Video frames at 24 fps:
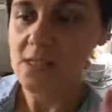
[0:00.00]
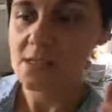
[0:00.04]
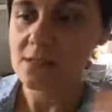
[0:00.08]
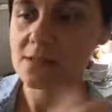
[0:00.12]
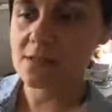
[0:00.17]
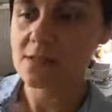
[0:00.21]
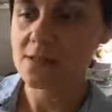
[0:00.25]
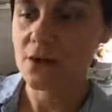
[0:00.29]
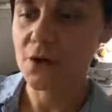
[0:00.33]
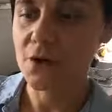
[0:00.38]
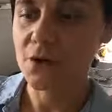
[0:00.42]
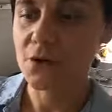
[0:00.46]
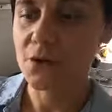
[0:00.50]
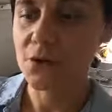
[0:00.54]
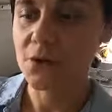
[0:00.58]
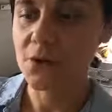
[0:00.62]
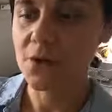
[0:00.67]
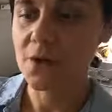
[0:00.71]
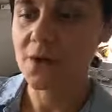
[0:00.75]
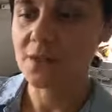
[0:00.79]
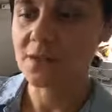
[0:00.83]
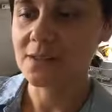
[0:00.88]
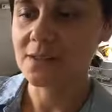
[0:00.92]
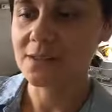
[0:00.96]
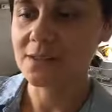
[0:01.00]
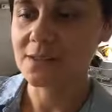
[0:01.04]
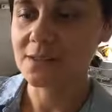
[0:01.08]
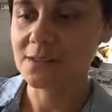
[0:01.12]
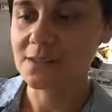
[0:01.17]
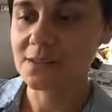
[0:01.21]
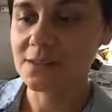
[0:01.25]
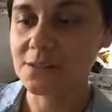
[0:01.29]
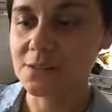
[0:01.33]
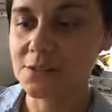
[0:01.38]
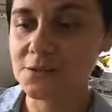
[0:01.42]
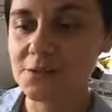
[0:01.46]
So
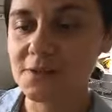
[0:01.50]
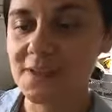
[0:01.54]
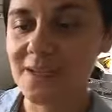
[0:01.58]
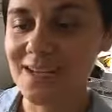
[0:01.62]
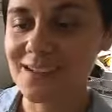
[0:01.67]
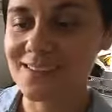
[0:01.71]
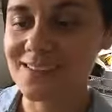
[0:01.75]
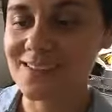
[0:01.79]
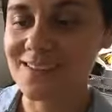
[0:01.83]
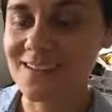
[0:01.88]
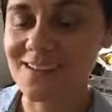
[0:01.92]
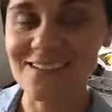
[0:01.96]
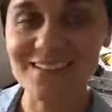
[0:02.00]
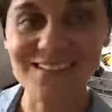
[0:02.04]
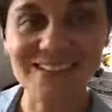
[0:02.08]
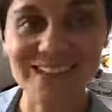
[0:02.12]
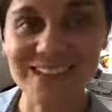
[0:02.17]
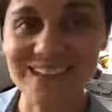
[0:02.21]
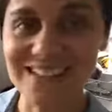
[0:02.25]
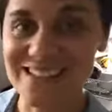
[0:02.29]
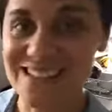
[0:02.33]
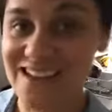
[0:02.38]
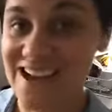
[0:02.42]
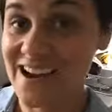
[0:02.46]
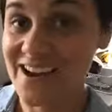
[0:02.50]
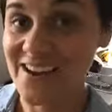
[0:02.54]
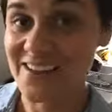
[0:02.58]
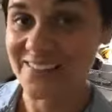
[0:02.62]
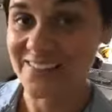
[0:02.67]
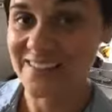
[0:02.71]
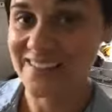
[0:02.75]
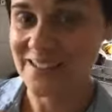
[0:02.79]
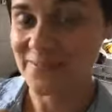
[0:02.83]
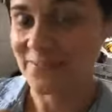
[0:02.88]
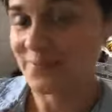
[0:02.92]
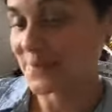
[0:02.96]
you can dial that down
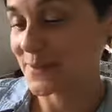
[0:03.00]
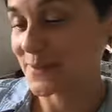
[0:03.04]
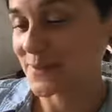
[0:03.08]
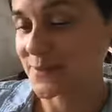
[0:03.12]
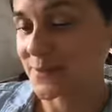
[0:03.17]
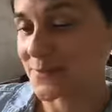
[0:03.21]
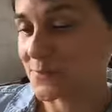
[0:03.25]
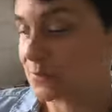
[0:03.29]
if you...